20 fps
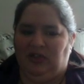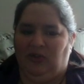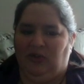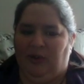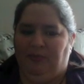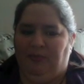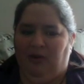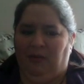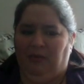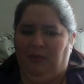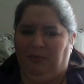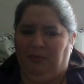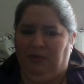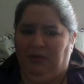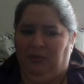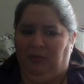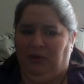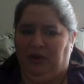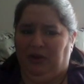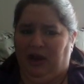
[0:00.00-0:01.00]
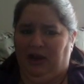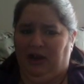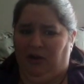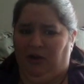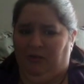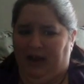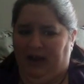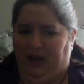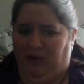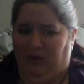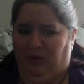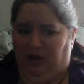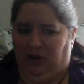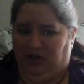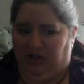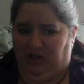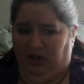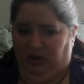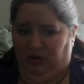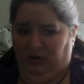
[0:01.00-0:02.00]
so I probably will not go back and
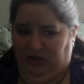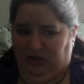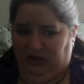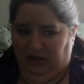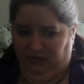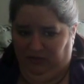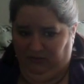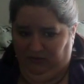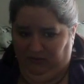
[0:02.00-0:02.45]
watch those.